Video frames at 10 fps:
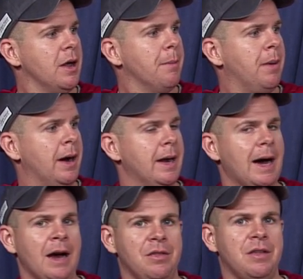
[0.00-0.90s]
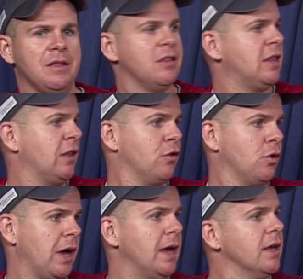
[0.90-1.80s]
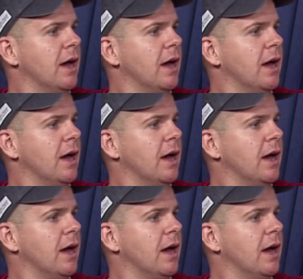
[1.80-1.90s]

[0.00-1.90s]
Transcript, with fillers: Yeah. But I think that that's okay.